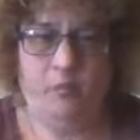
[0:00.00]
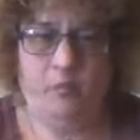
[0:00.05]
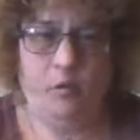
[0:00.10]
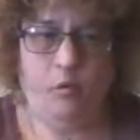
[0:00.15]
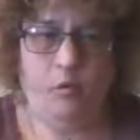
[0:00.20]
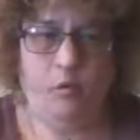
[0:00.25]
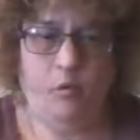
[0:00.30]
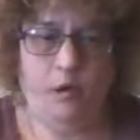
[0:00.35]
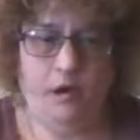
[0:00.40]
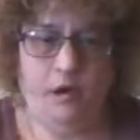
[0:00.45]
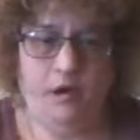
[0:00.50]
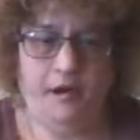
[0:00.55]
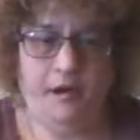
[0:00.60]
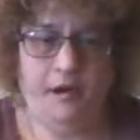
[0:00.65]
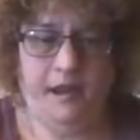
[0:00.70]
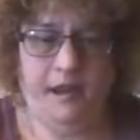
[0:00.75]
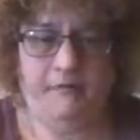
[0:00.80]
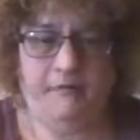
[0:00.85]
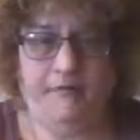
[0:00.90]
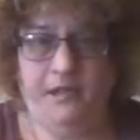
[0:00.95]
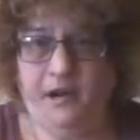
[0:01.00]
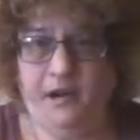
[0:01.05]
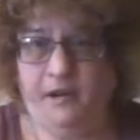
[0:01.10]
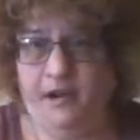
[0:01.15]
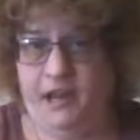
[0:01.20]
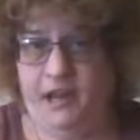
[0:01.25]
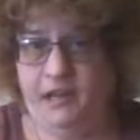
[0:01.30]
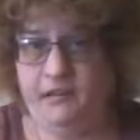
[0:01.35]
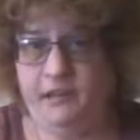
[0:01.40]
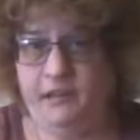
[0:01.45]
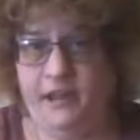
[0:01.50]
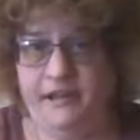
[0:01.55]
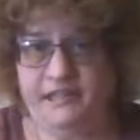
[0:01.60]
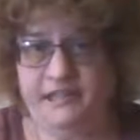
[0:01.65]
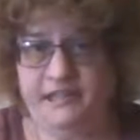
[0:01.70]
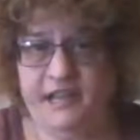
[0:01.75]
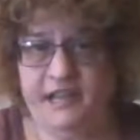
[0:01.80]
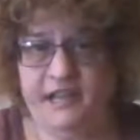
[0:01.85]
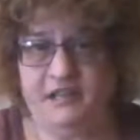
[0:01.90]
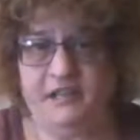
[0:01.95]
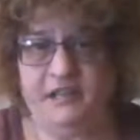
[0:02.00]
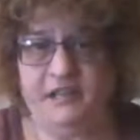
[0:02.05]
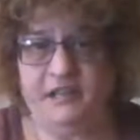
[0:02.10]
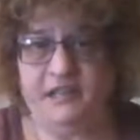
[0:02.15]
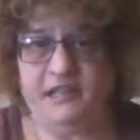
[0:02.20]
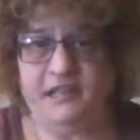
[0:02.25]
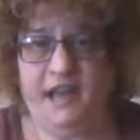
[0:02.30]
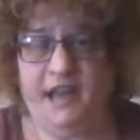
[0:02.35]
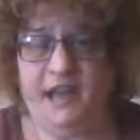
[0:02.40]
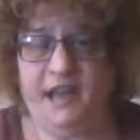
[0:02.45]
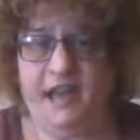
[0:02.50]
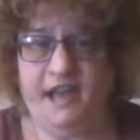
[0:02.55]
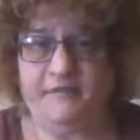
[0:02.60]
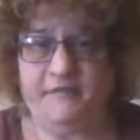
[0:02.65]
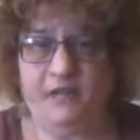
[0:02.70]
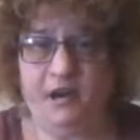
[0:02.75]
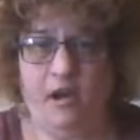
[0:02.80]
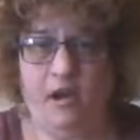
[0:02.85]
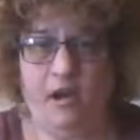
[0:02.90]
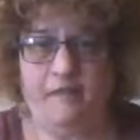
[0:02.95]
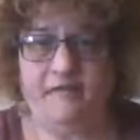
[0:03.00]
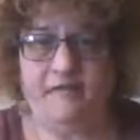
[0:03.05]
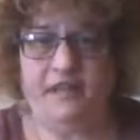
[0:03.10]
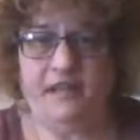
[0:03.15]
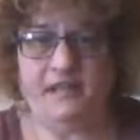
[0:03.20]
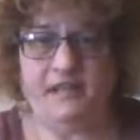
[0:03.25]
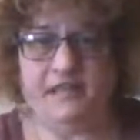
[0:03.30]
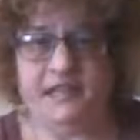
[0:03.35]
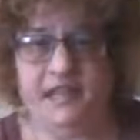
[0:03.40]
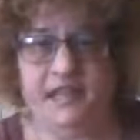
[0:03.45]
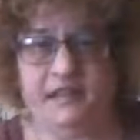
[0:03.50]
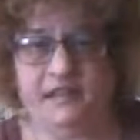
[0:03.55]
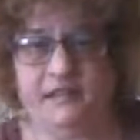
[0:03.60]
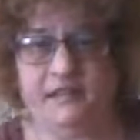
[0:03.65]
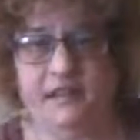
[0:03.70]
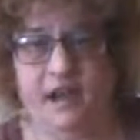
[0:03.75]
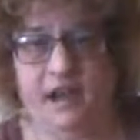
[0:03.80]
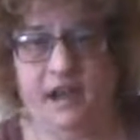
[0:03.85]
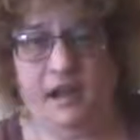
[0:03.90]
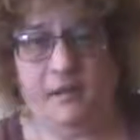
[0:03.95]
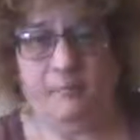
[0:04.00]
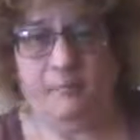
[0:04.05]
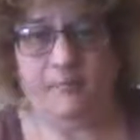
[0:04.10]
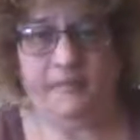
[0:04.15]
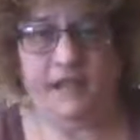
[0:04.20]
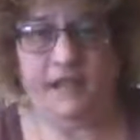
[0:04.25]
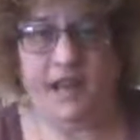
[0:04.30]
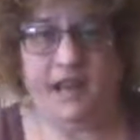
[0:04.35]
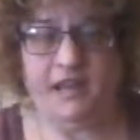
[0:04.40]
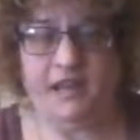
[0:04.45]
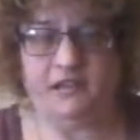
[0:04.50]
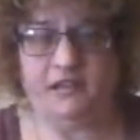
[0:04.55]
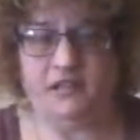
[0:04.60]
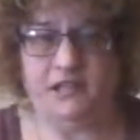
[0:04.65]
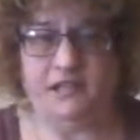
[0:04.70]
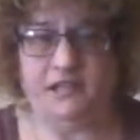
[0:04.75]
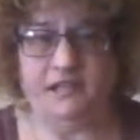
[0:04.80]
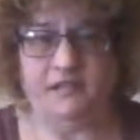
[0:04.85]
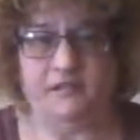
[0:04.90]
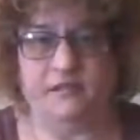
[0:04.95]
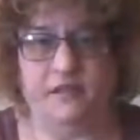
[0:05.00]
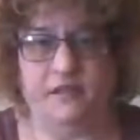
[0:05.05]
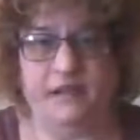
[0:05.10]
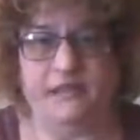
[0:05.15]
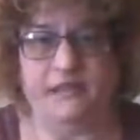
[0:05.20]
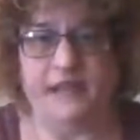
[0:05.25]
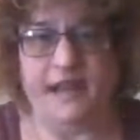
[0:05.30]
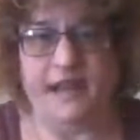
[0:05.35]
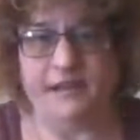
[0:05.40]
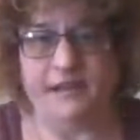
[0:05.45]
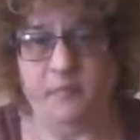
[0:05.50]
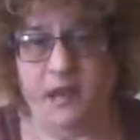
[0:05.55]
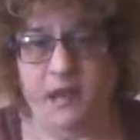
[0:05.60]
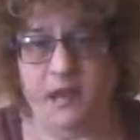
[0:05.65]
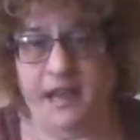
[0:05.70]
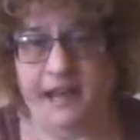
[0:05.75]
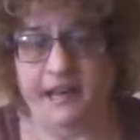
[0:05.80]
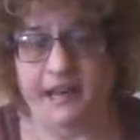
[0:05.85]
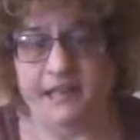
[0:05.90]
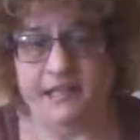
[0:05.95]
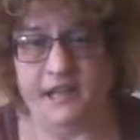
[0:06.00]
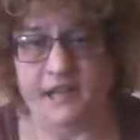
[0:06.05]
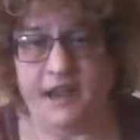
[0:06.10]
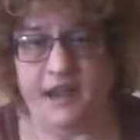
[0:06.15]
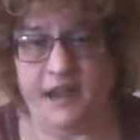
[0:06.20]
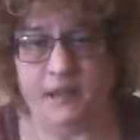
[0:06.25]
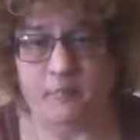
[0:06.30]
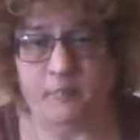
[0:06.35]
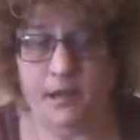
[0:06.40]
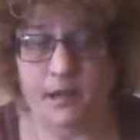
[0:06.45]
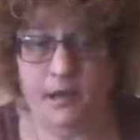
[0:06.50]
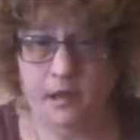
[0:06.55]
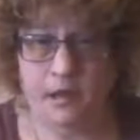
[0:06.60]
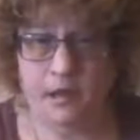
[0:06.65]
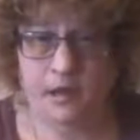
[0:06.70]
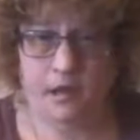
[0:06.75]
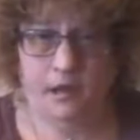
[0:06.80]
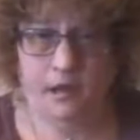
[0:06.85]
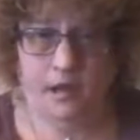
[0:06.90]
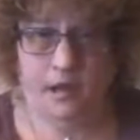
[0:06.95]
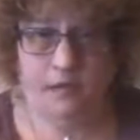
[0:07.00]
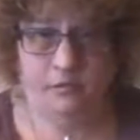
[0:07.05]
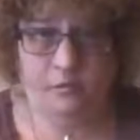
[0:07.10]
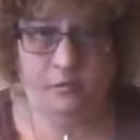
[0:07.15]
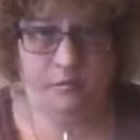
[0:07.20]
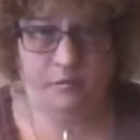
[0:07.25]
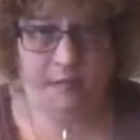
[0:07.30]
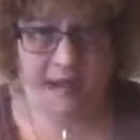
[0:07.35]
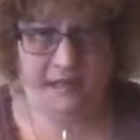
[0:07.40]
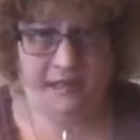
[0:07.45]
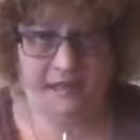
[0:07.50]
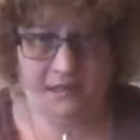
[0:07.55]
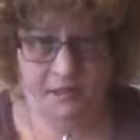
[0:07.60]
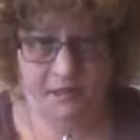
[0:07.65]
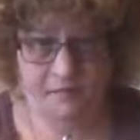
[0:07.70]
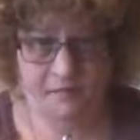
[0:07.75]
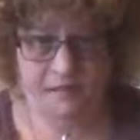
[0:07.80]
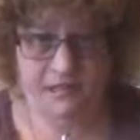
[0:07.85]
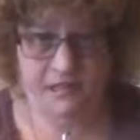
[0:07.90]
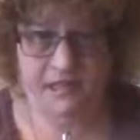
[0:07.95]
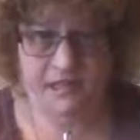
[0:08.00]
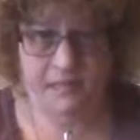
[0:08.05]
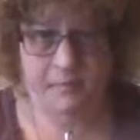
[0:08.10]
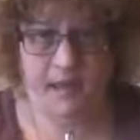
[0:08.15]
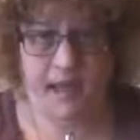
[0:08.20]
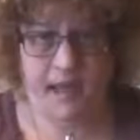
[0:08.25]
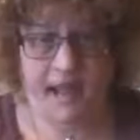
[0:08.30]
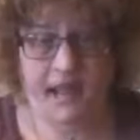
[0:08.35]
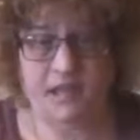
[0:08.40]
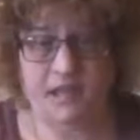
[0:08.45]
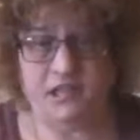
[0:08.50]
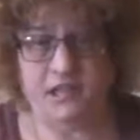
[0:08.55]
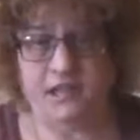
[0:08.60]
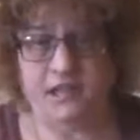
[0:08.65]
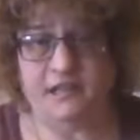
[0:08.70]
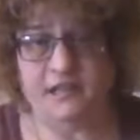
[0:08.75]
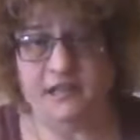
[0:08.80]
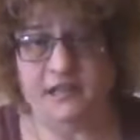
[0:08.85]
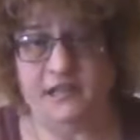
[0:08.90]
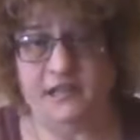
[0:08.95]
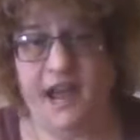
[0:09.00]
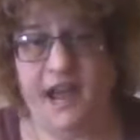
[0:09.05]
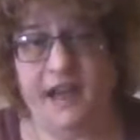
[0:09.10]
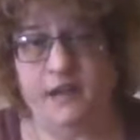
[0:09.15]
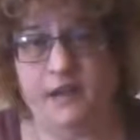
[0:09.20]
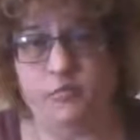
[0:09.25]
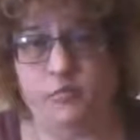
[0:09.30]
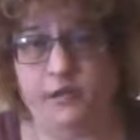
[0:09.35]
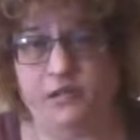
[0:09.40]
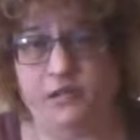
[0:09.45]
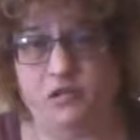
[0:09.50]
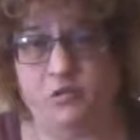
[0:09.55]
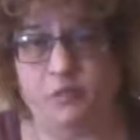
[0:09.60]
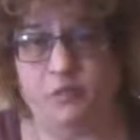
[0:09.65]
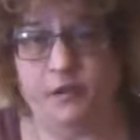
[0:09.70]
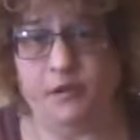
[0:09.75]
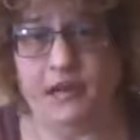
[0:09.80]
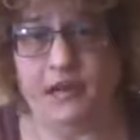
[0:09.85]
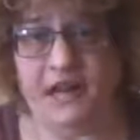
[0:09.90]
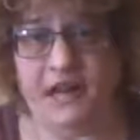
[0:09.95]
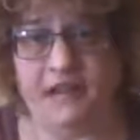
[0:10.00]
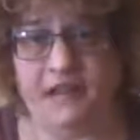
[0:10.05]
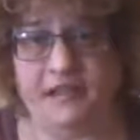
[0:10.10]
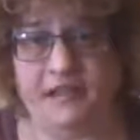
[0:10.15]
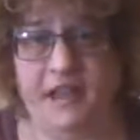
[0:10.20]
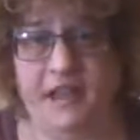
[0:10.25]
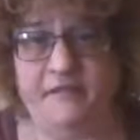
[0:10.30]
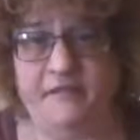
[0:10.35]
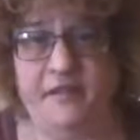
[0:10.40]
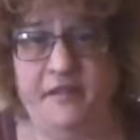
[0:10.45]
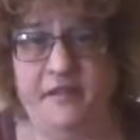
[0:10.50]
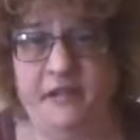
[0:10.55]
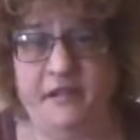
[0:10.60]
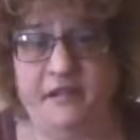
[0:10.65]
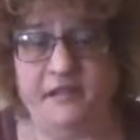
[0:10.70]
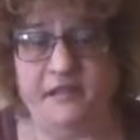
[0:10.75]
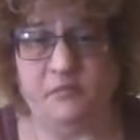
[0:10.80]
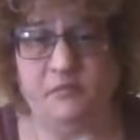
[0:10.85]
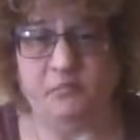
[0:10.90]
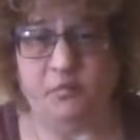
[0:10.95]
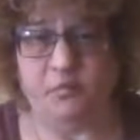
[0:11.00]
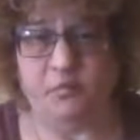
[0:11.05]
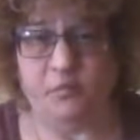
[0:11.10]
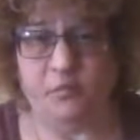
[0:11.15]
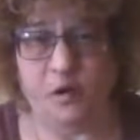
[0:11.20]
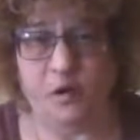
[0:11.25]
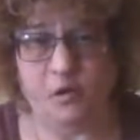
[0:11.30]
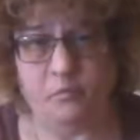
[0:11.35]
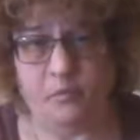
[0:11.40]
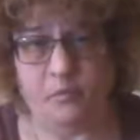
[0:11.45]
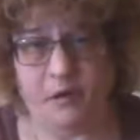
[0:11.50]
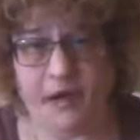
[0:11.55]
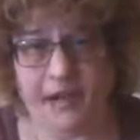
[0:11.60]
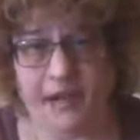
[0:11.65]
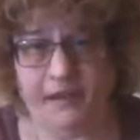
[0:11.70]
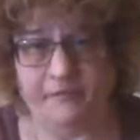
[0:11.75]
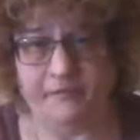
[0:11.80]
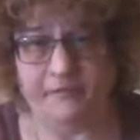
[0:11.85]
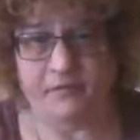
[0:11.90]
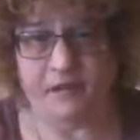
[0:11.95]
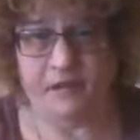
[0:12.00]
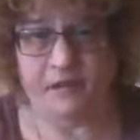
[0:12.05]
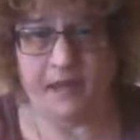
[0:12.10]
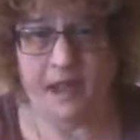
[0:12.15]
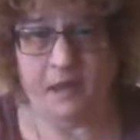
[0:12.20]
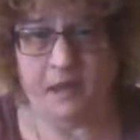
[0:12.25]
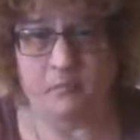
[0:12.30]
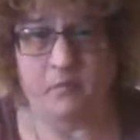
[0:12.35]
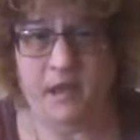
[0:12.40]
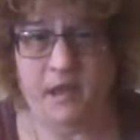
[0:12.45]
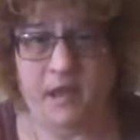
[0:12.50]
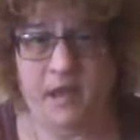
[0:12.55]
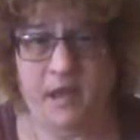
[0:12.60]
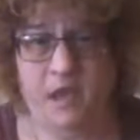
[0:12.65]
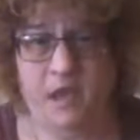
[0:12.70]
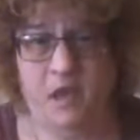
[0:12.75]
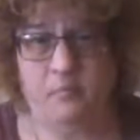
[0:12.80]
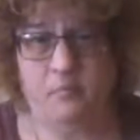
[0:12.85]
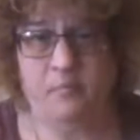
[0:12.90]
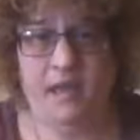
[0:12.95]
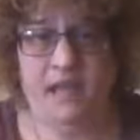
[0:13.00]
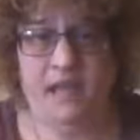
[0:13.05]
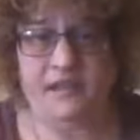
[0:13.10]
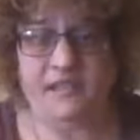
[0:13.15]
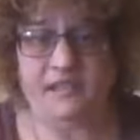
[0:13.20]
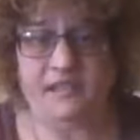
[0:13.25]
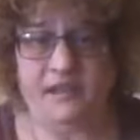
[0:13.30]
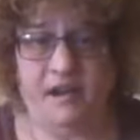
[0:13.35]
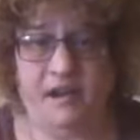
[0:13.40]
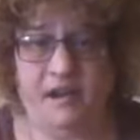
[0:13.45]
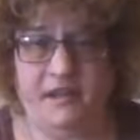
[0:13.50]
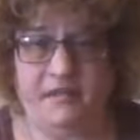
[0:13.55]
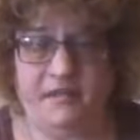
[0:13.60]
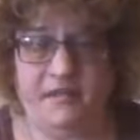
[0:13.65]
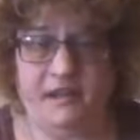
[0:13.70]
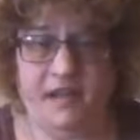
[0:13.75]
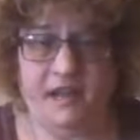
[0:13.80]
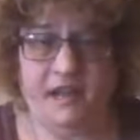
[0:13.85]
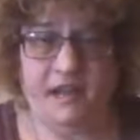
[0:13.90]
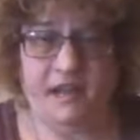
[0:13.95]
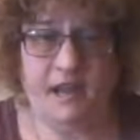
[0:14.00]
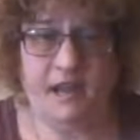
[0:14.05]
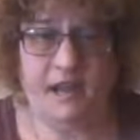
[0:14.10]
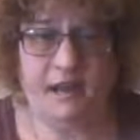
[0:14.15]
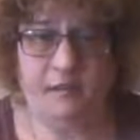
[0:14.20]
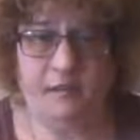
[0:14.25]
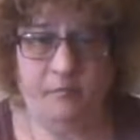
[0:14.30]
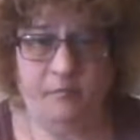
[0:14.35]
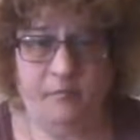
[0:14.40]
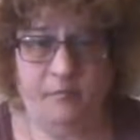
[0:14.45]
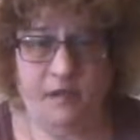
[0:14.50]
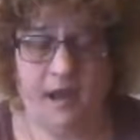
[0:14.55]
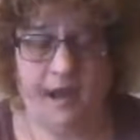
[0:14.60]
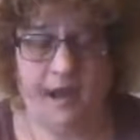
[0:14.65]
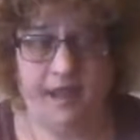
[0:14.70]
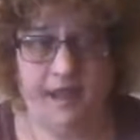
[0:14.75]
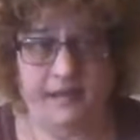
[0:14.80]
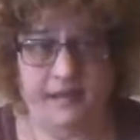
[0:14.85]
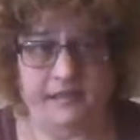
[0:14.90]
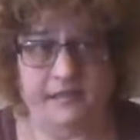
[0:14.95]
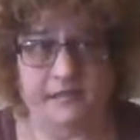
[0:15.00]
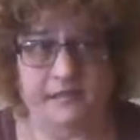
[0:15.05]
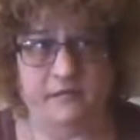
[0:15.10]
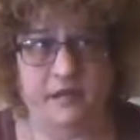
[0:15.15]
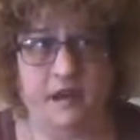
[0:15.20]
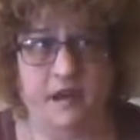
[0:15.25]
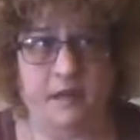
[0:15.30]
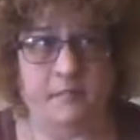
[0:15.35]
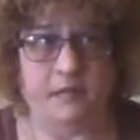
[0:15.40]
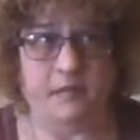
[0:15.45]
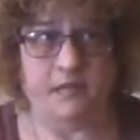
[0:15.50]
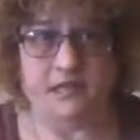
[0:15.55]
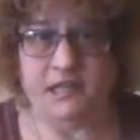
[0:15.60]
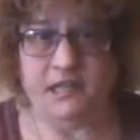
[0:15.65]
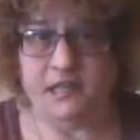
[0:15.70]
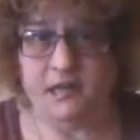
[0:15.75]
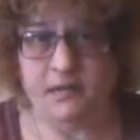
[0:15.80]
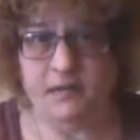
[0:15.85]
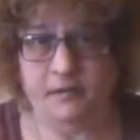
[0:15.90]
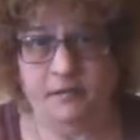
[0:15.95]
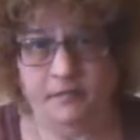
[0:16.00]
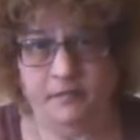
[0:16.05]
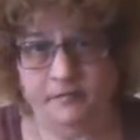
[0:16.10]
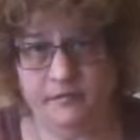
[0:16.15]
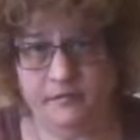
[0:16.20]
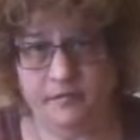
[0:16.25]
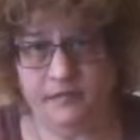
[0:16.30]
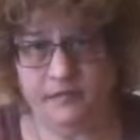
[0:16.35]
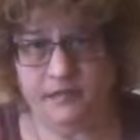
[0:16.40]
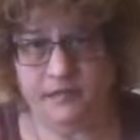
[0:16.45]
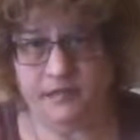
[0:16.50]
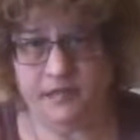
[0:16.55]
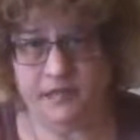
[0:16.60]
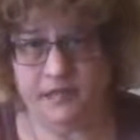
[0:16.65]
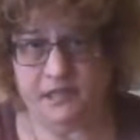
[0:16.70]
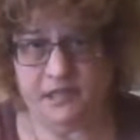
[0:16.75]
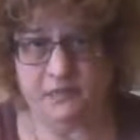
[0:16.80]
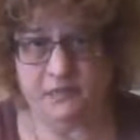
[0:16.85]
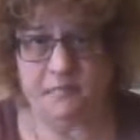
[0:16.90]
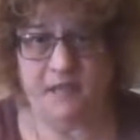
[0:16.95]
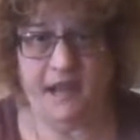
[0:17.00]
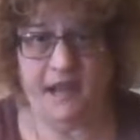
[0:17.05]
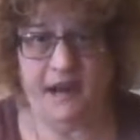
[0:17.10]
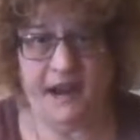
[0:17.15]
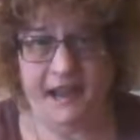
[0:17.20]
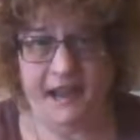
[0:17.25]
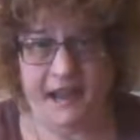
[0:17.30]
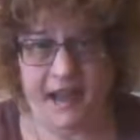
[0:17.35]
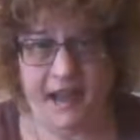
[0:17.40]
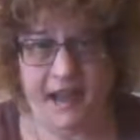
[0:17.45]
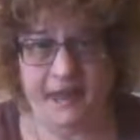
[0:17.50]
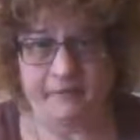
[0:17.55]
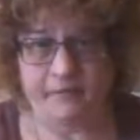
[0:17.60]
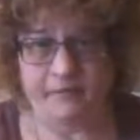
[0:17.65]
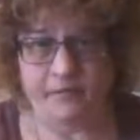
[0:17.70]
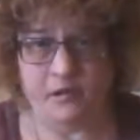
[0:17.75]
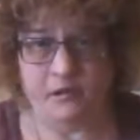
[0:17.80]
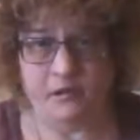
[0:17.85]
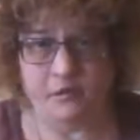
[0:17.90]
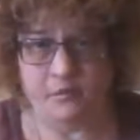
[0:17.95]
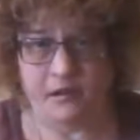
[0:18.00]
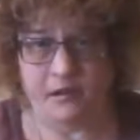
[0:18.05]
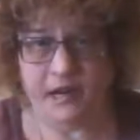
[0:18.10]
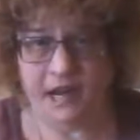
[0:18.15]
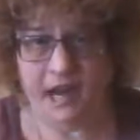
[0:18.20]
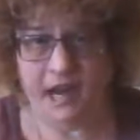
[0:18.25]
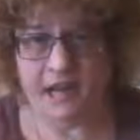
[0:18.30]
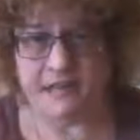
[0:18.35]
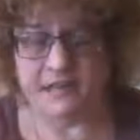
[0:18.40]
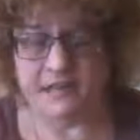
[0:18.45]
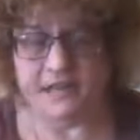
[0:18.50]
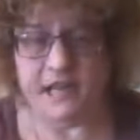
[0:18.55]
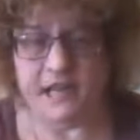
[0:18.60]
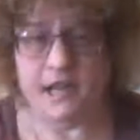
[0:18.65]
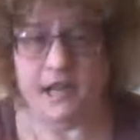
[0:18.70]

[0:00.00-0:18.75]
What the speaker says: Or if they're in Los Angeles, I have an office, and they can just contact me ahead of time through my services page and decide which reading they feel is appropriate for them based on the, the tier system that I have for the readings.